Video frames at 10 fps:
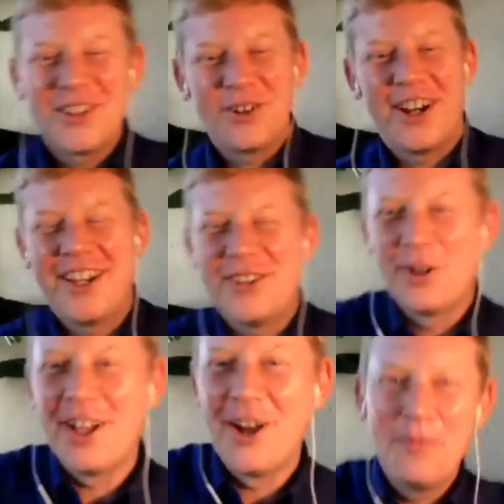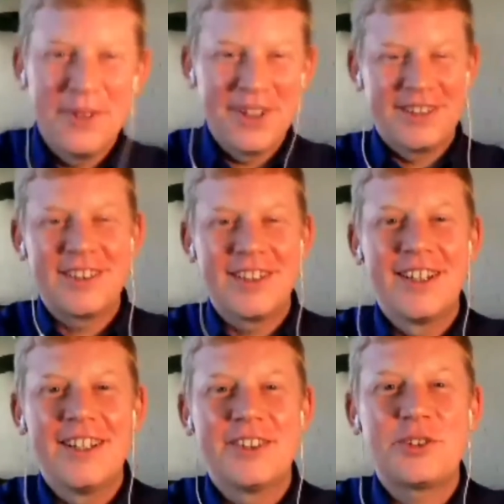Great. Well, hopefully it's
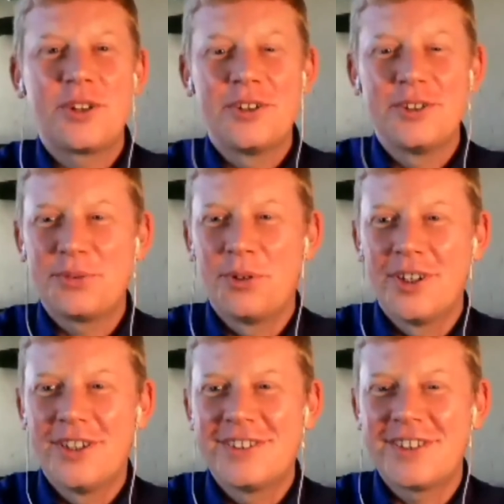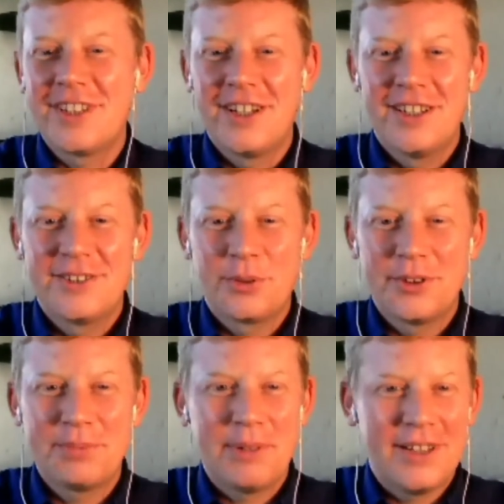a struggle towards
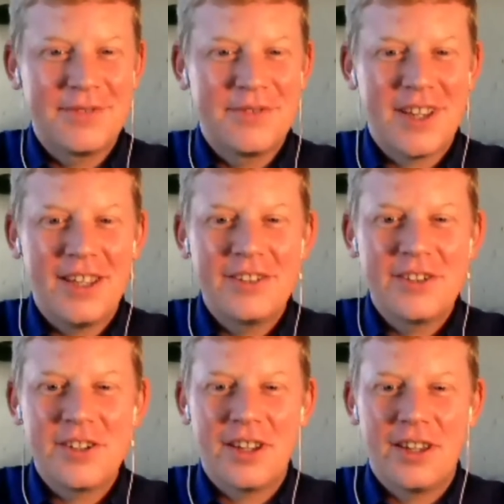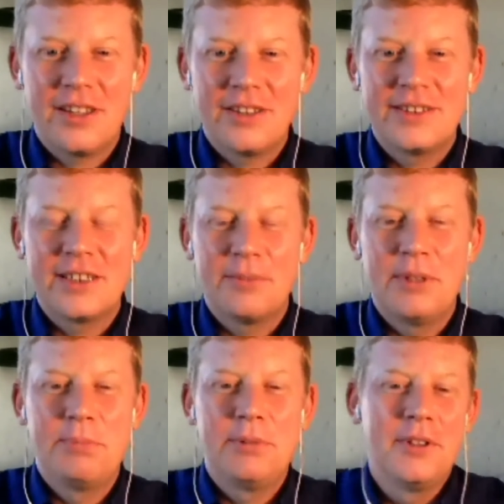positive change and
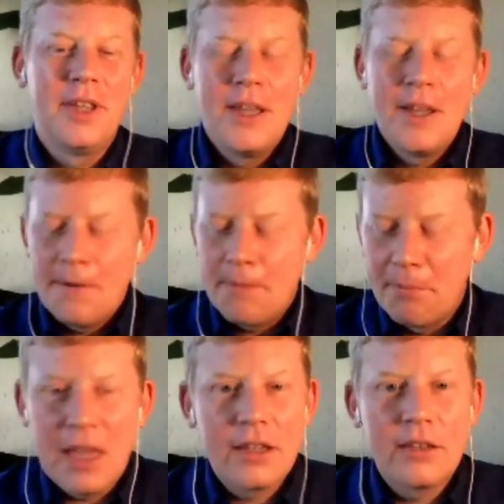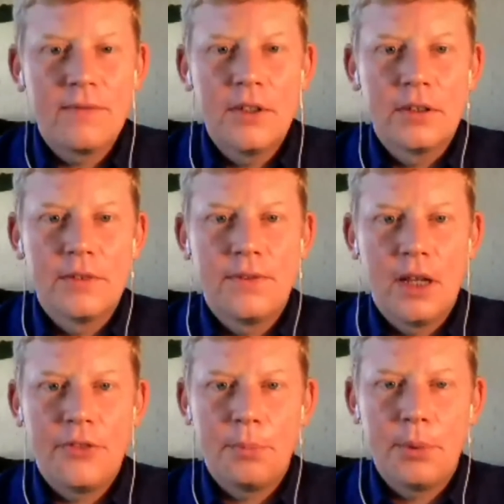people making the field of
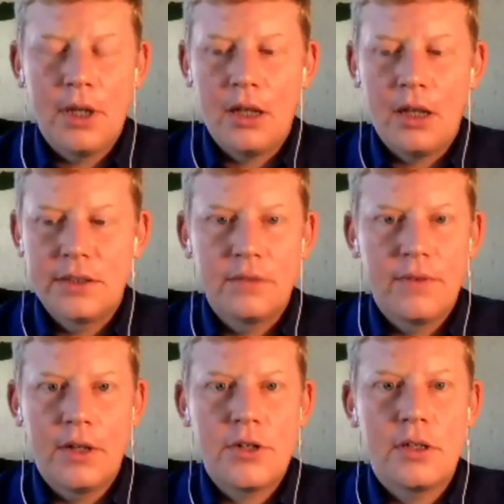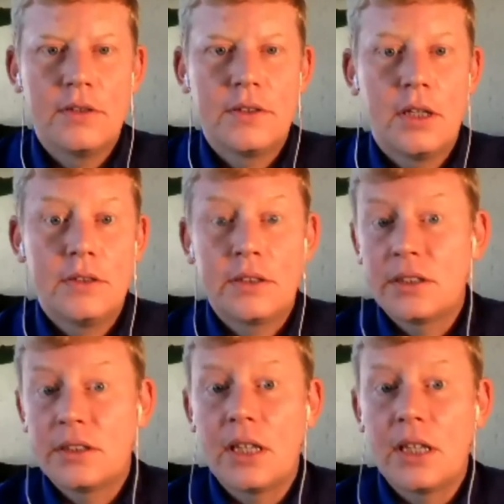philanthropy and its interventions and its
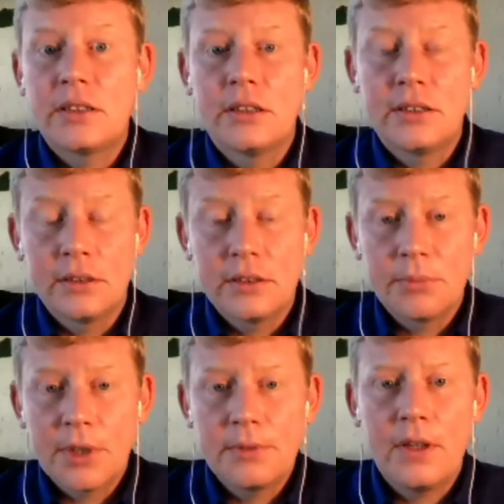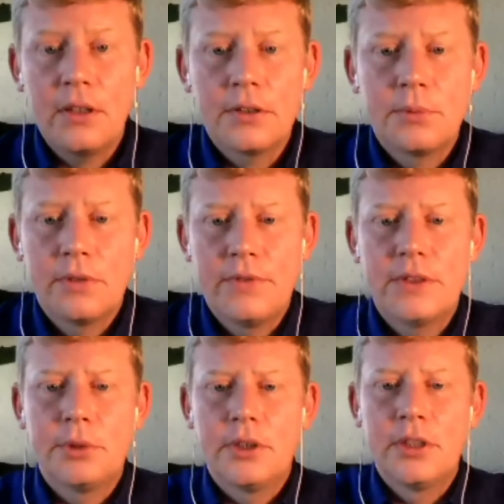successes and sometimes failures more
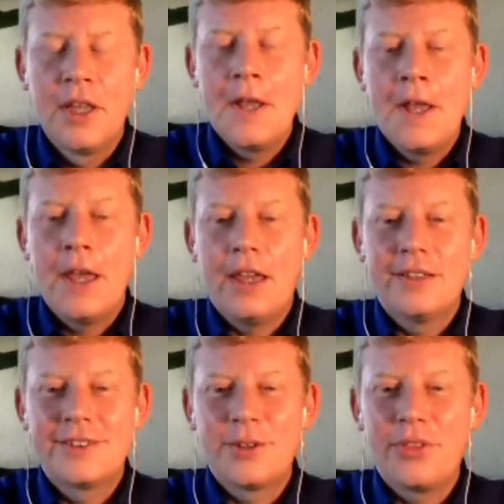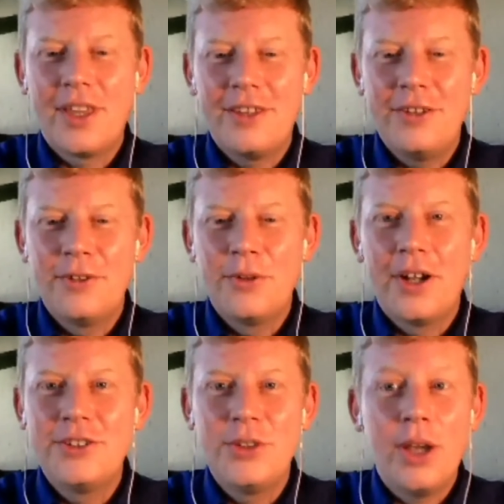visible. And so thank you.
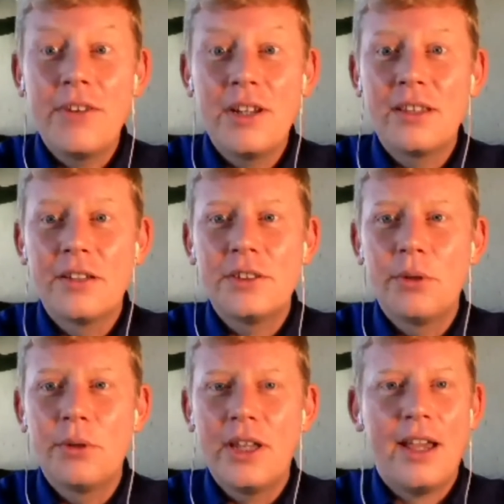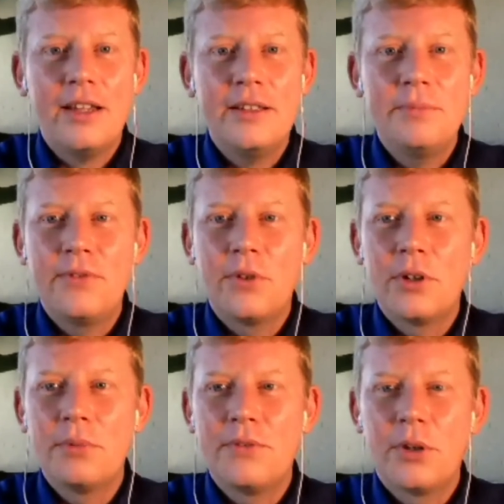Do you have anything else you want to add
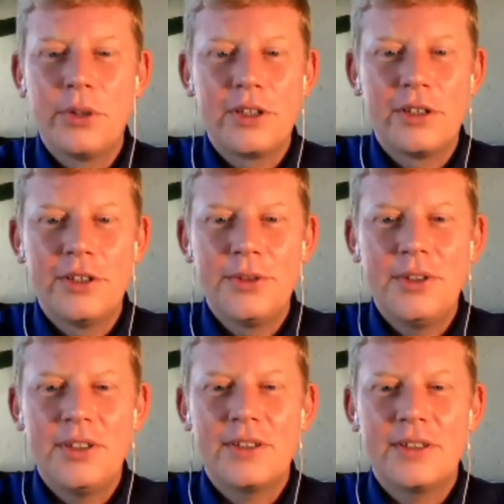before we conclude?